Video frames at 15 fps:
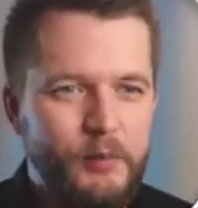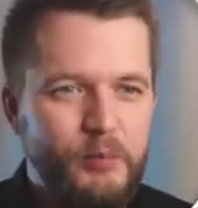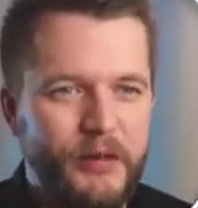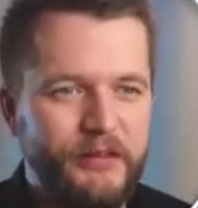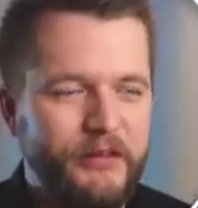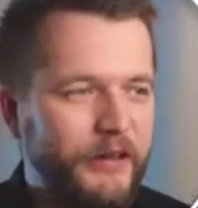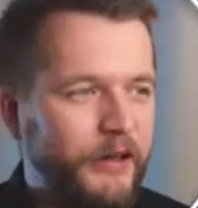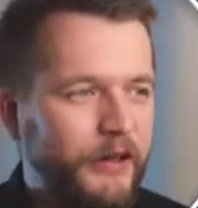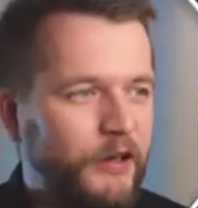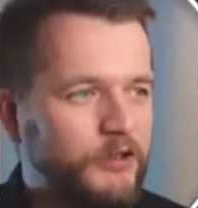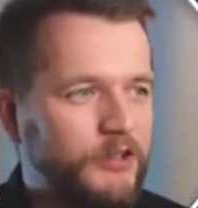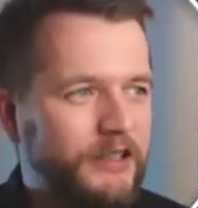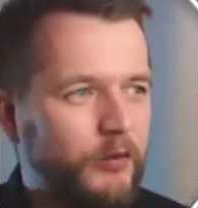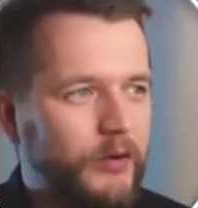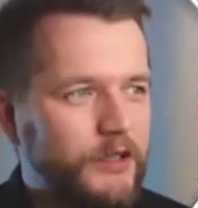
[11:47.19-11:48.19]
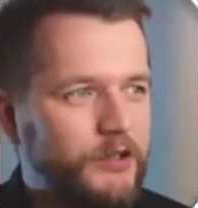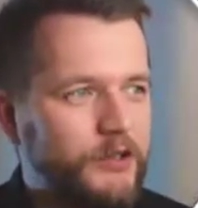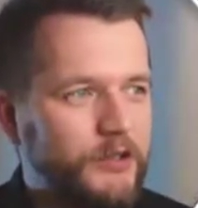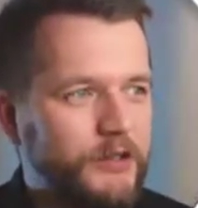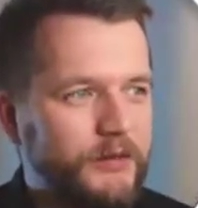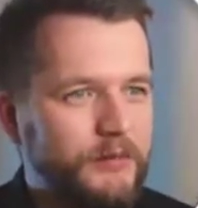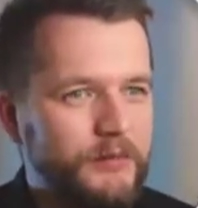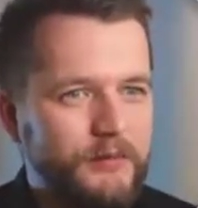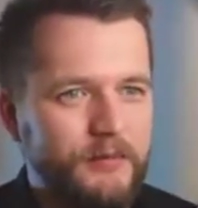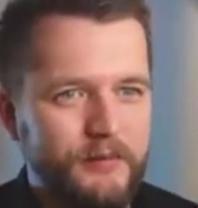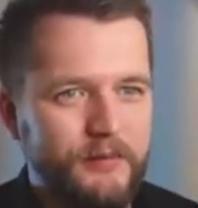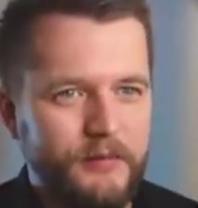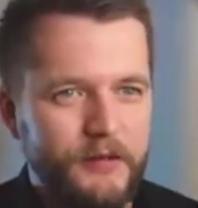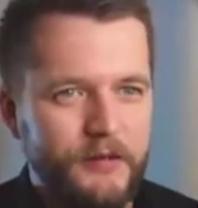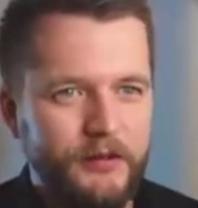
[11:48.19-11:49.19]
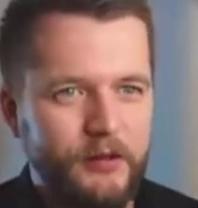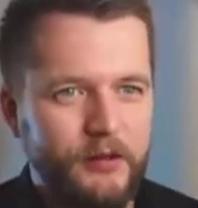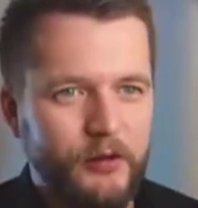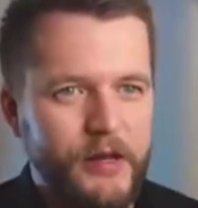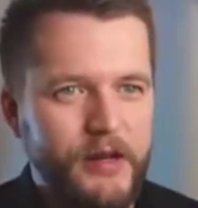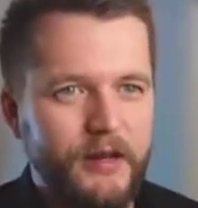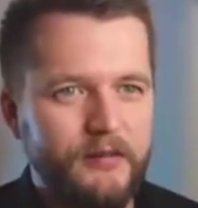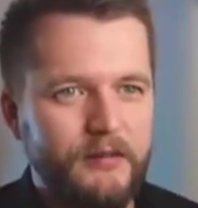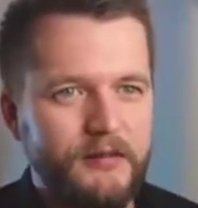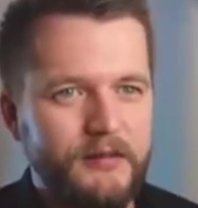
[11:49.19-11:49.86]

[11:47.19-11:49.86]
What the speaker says: material generation. So yeah,